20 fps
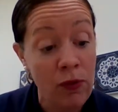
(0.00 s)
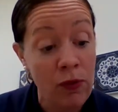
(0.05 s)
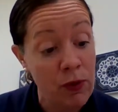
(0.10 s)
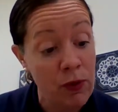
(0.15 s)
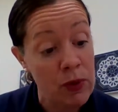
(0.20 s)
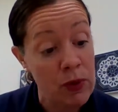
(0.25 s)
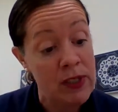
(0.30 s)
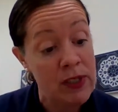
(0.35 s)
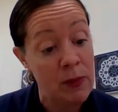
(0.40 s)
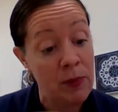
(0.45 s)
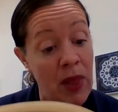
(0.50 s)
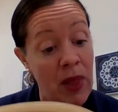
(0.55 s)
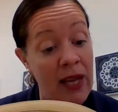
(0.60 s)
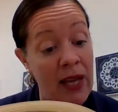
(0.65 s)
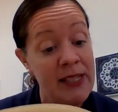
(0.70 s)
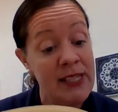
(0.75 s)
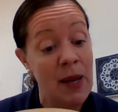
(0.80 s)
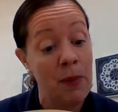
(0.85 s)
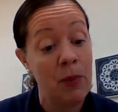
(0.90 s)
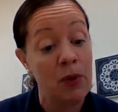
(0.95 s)
food supply,
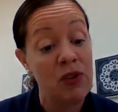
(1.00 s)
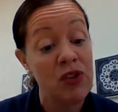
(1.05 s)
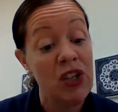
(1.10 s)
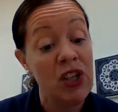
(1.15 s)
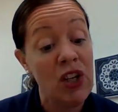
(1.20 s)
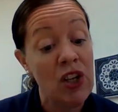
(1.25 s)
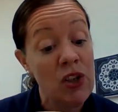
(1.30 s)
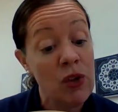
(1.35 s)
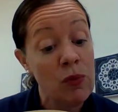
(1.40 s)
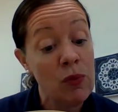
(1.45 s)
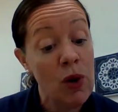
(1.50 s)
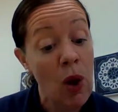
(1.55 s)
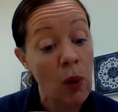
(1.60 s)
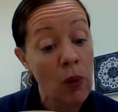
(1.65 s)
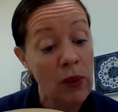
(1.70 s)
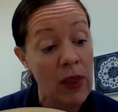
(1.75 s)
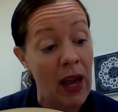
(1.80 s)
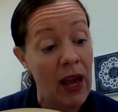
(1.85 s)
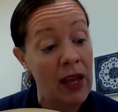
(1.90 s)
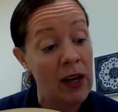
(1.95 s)
Templeton, and you
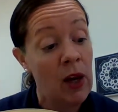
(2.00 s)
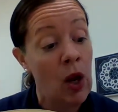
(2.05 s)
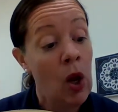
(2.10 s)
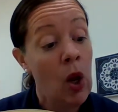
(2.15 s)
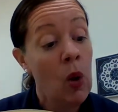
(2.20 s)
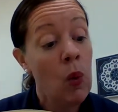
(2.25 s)
know that.